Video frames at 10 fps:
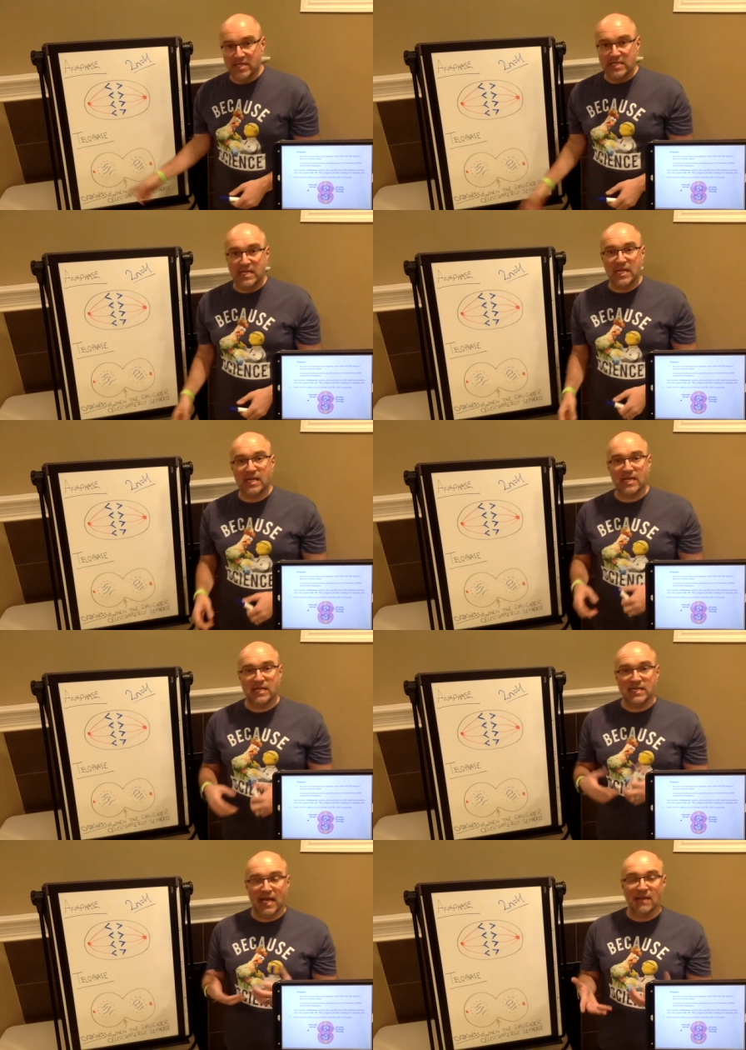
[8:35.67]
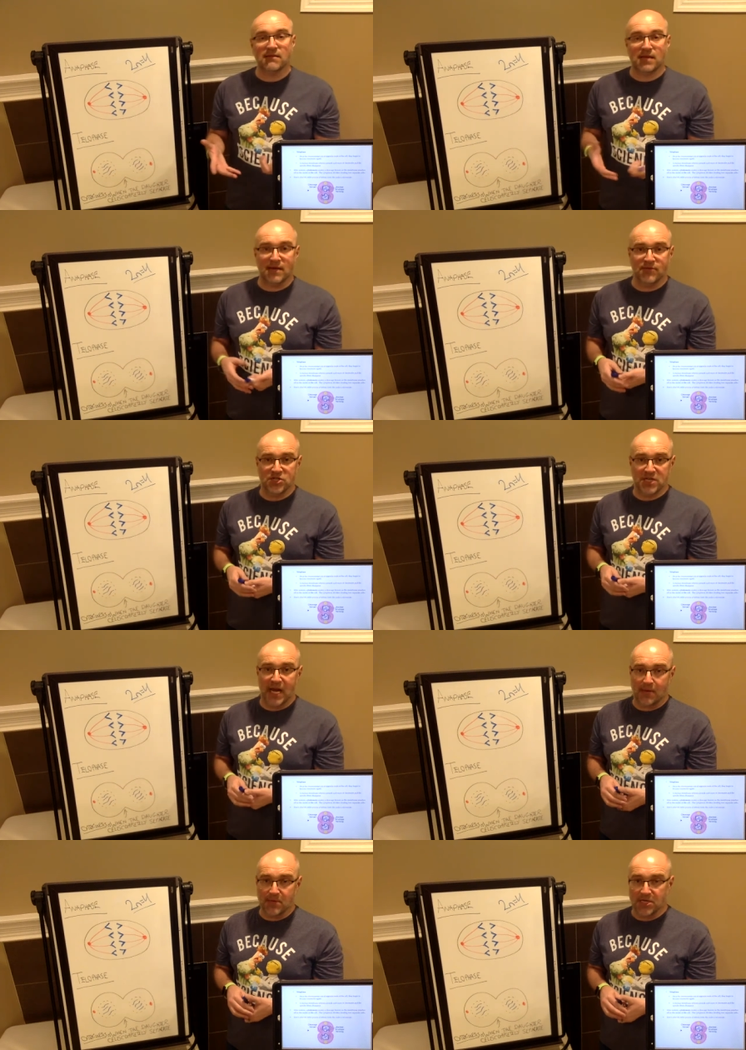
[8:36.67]
the decondensing of the
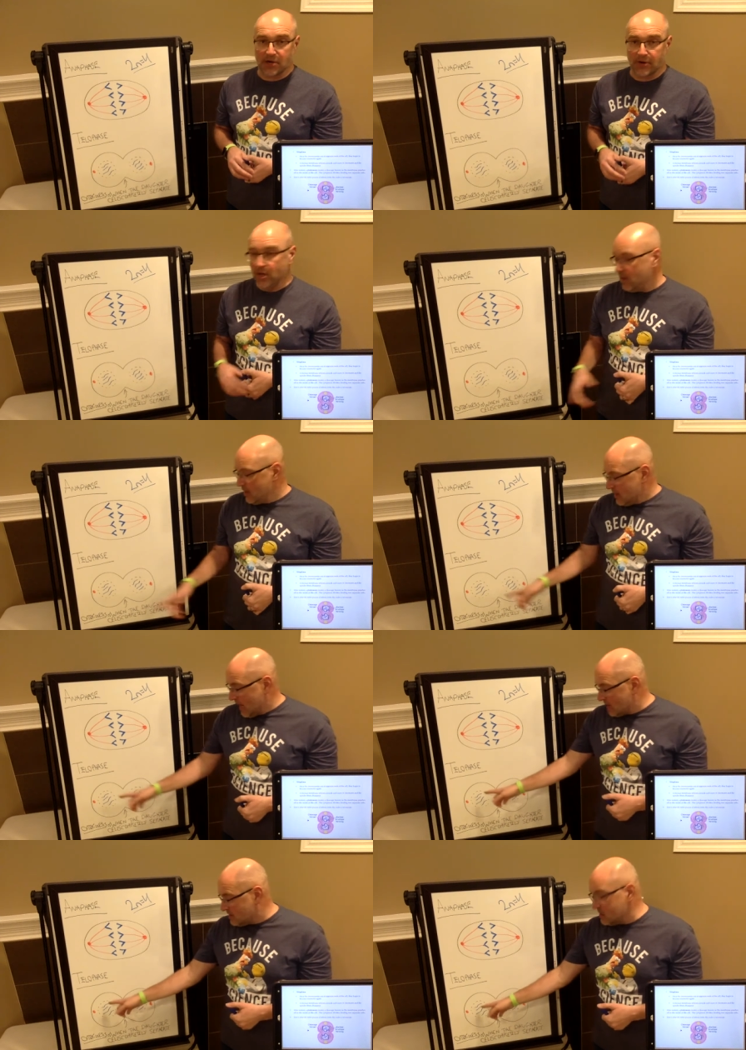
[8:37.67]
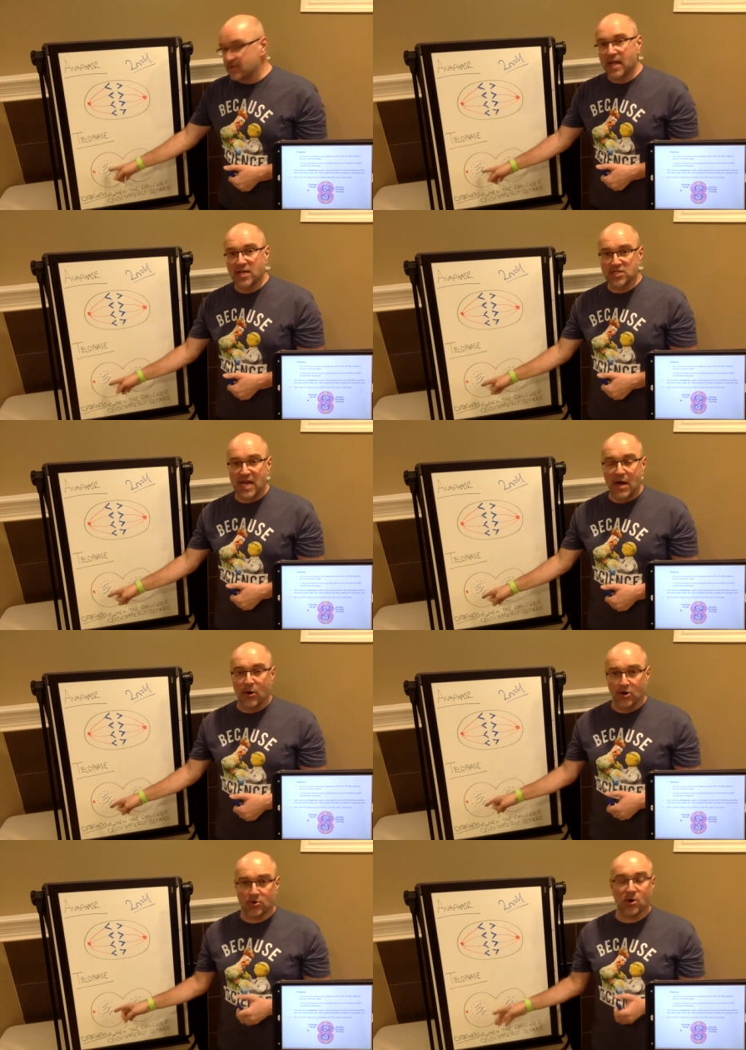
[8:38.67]
genetic material. At this stage now,
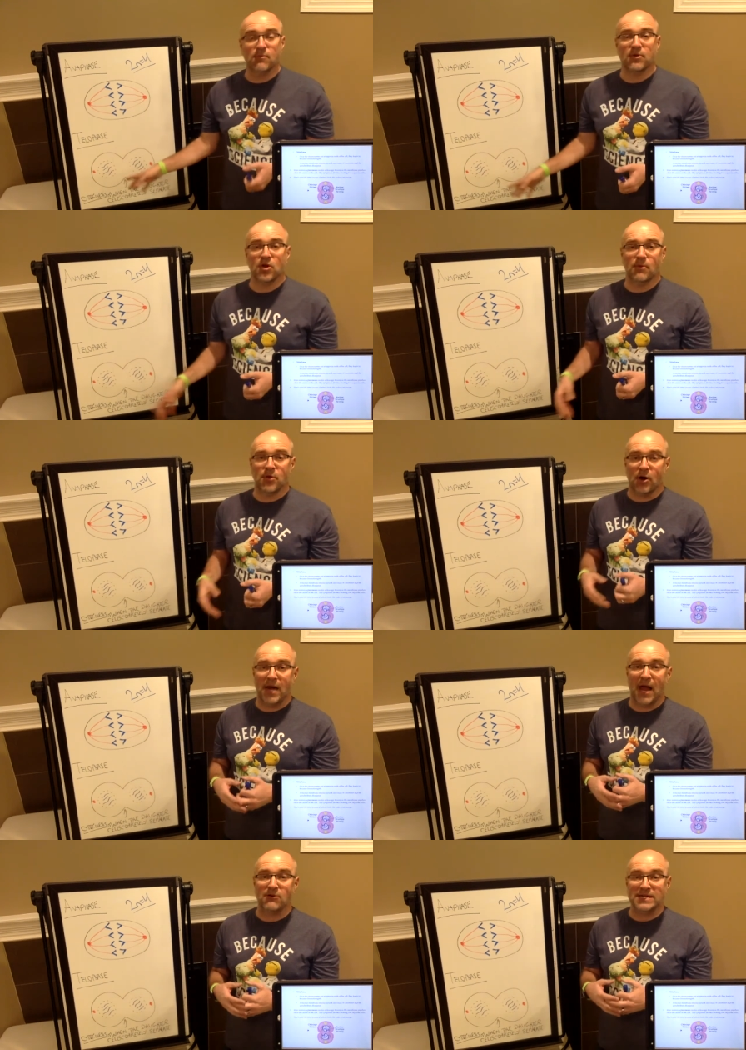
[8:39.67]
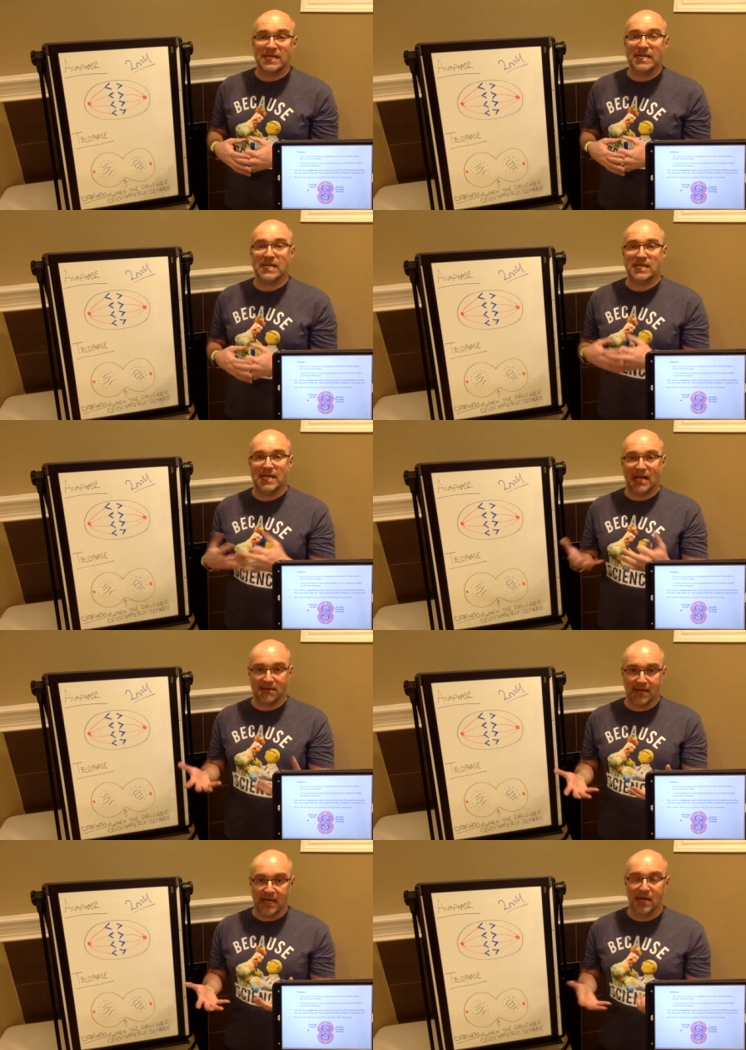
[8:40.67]
our chromosomes are now
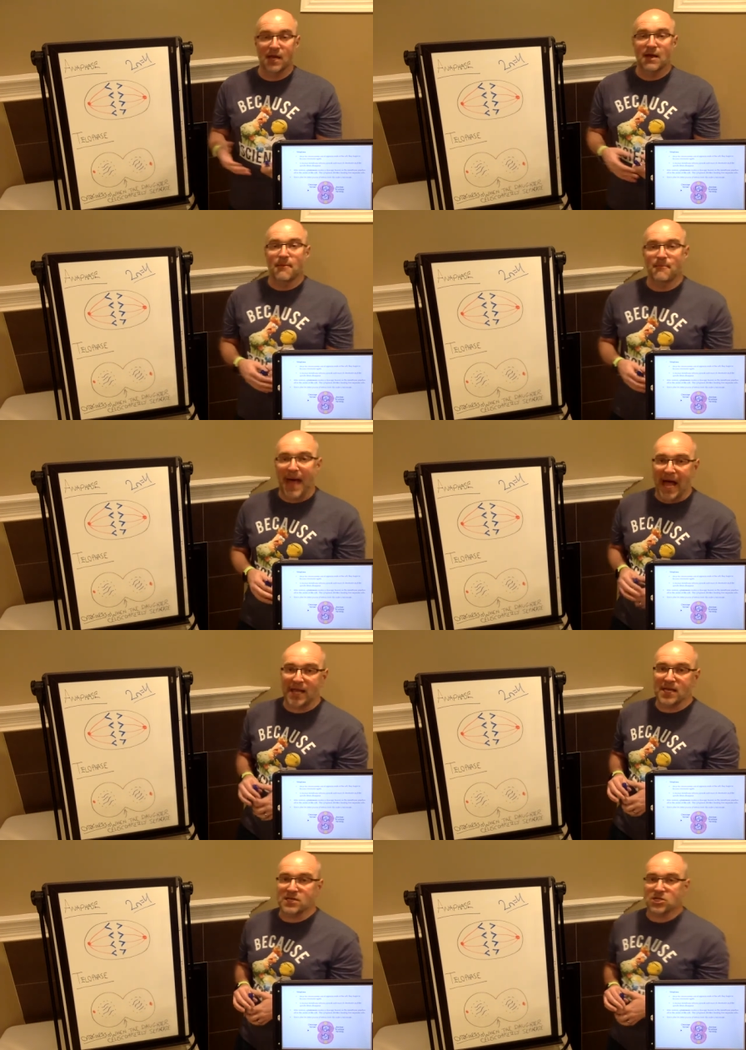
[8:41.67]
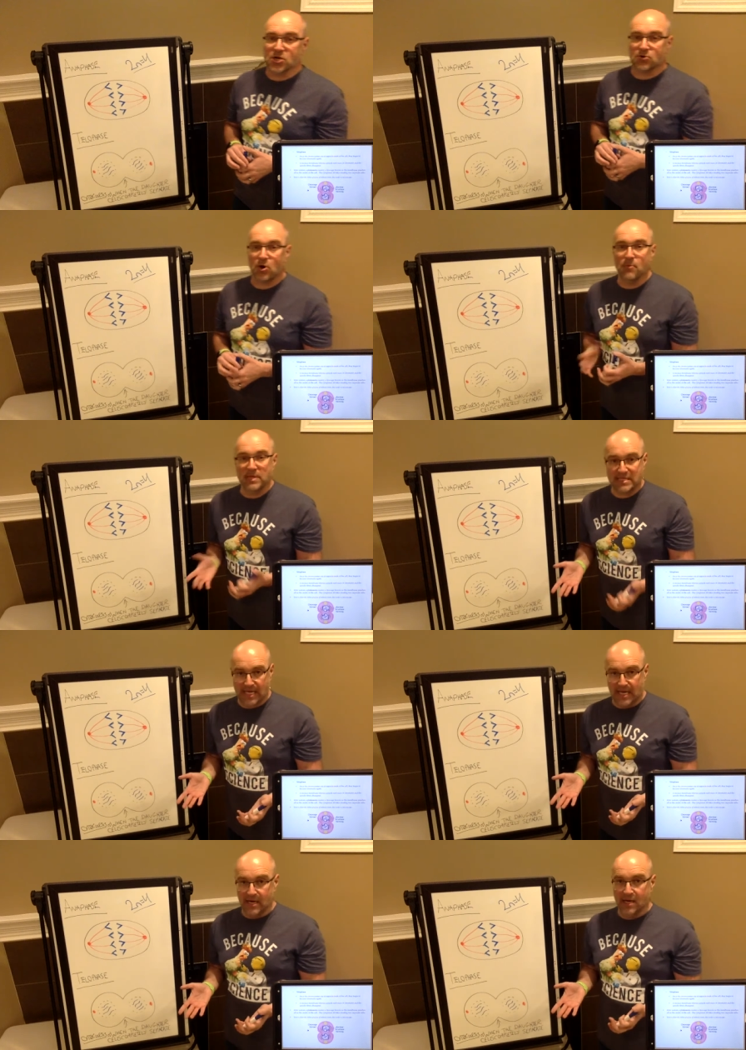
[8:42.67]
decondensing back into
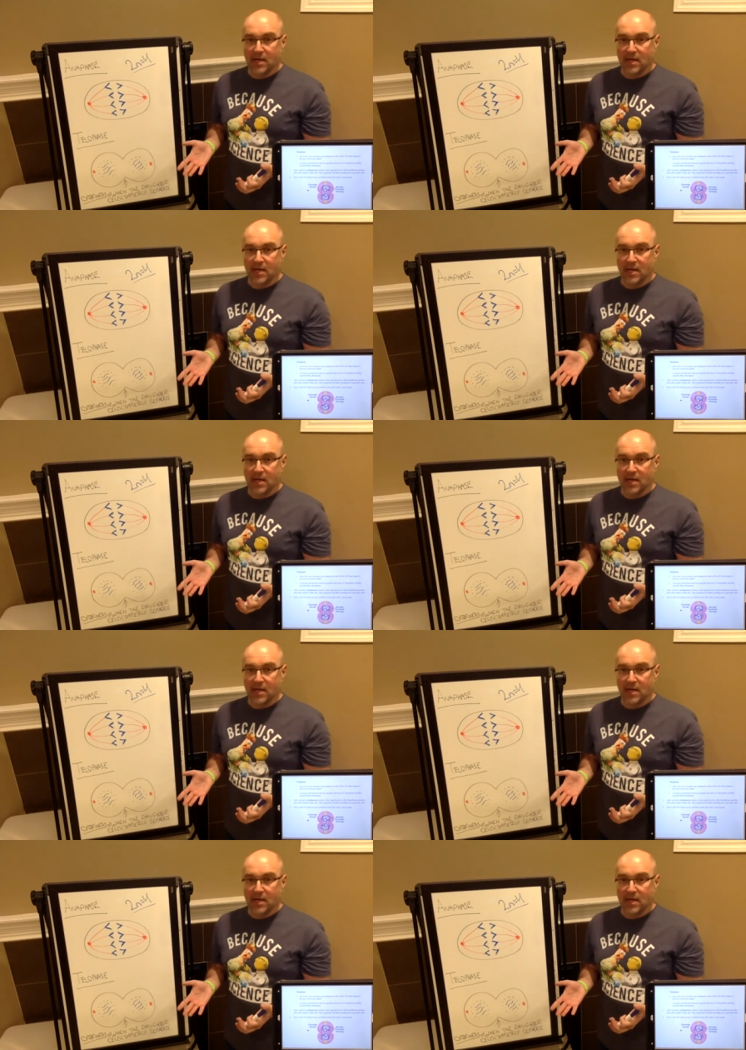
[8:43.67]
chromatin.